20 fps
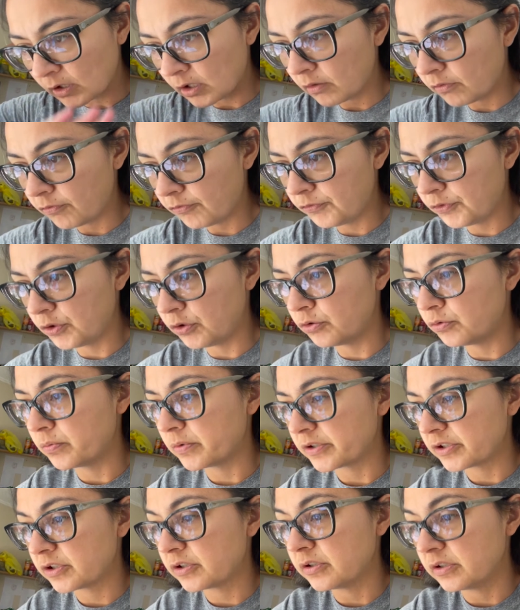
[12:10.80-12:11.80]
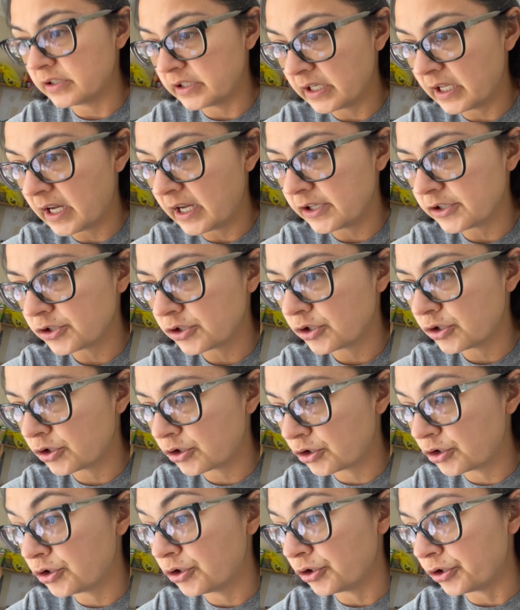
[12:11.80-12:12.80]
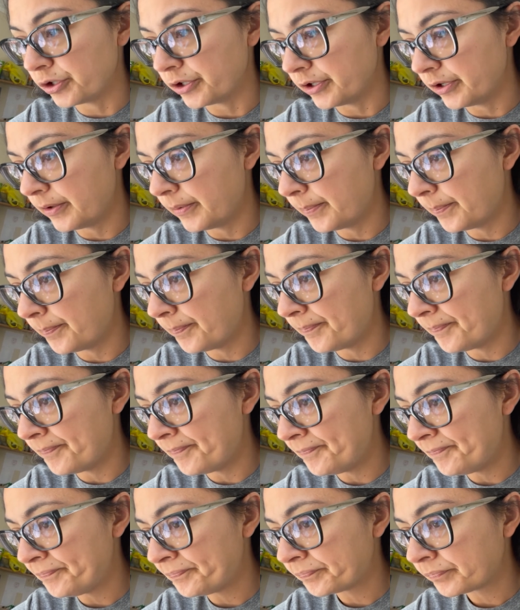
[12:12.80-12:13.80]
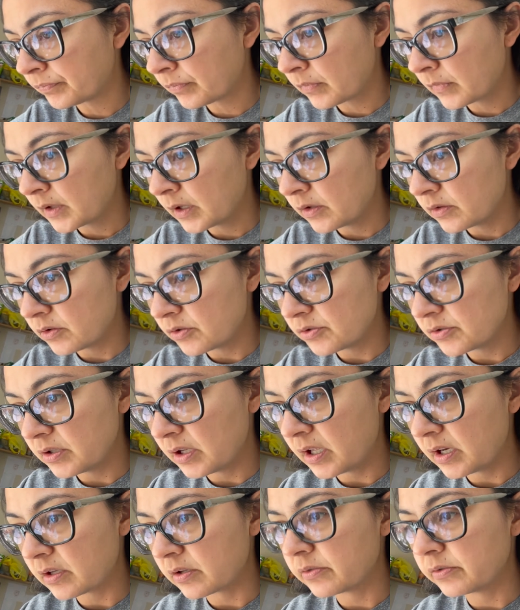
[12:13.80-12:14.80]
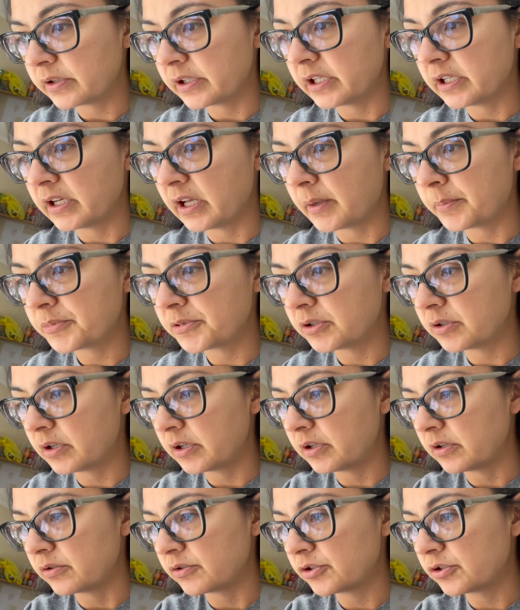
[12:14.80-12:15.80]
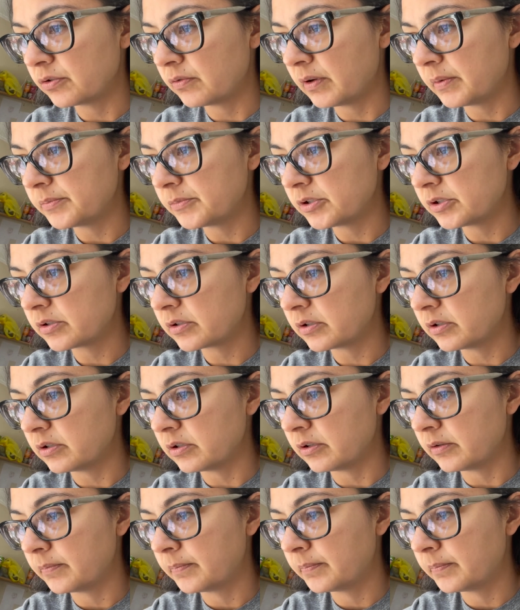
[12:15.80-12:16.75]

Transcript: food was not good. There's not a clean option on here, so I'm just gonna,